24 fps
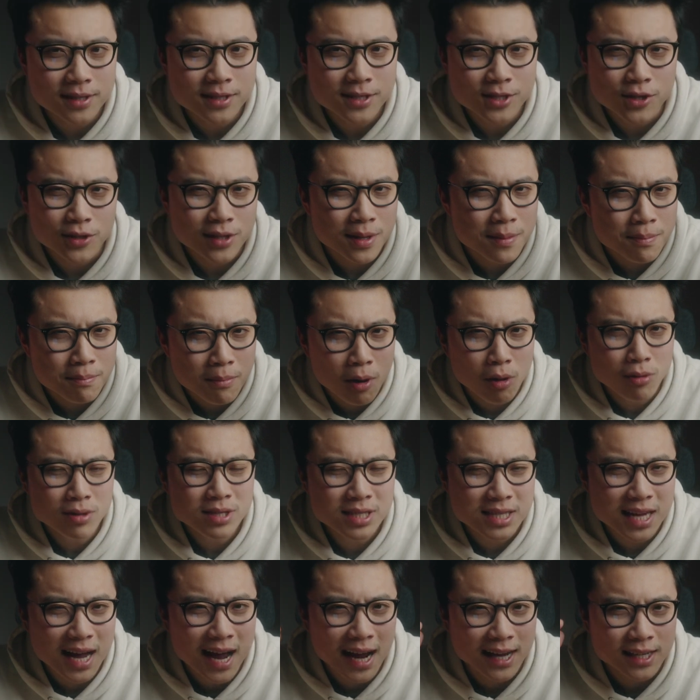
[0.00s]
So the
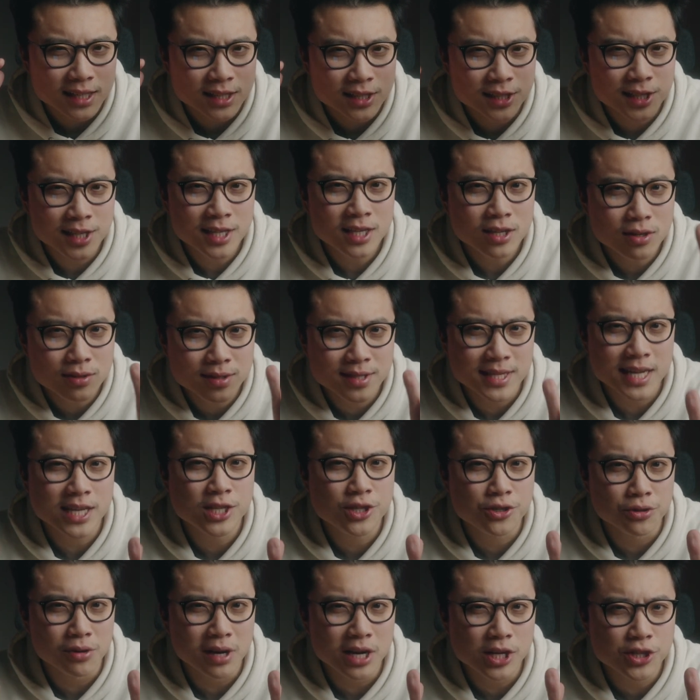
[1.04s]
most ideal
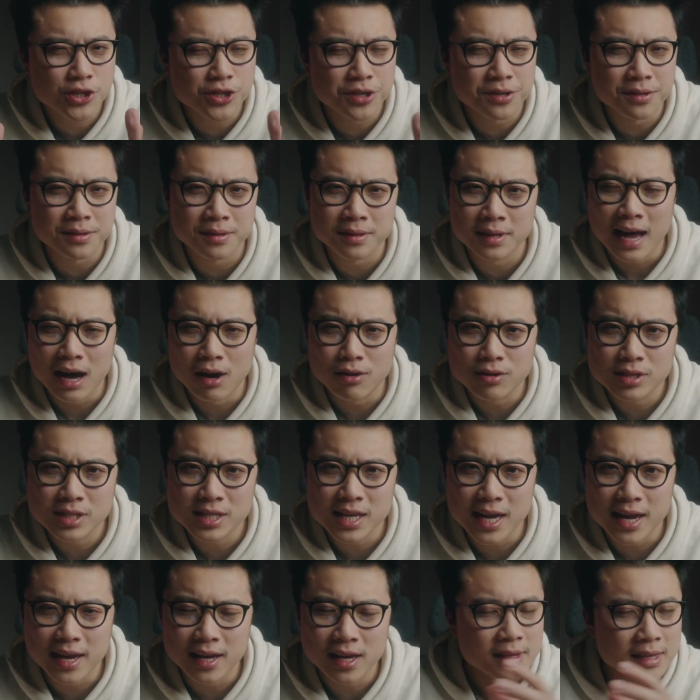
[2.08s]
situation, I would
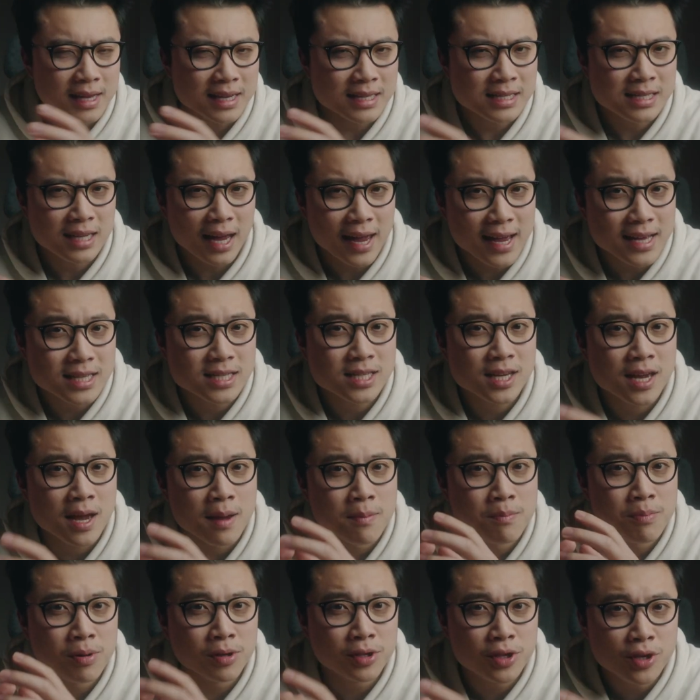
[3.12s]
say, this lens can
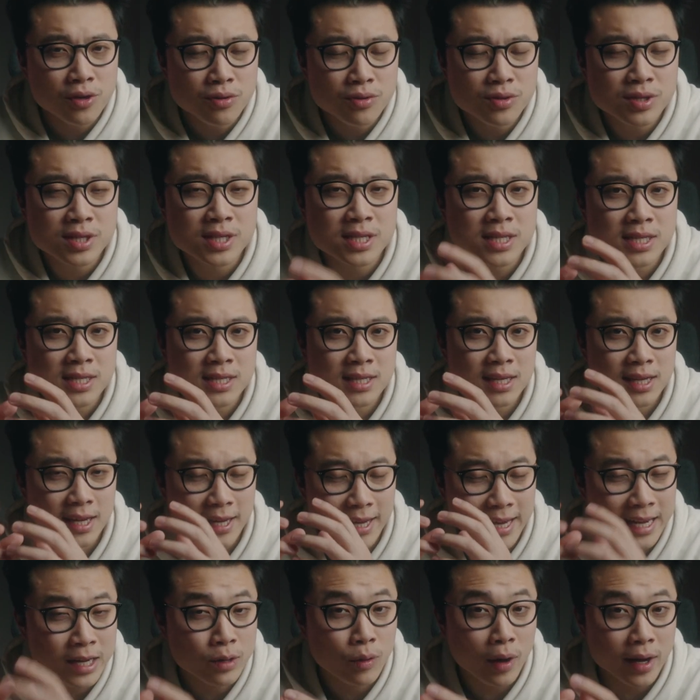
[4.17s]
produce
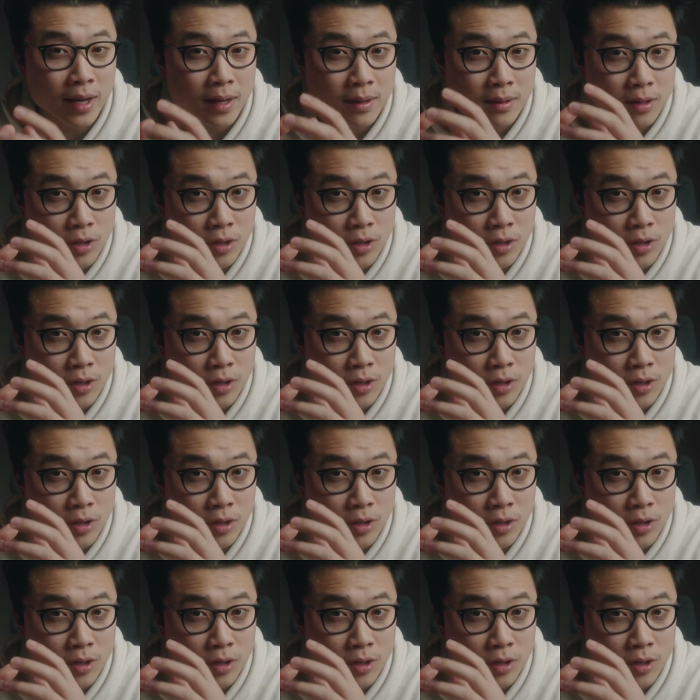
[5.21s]
equally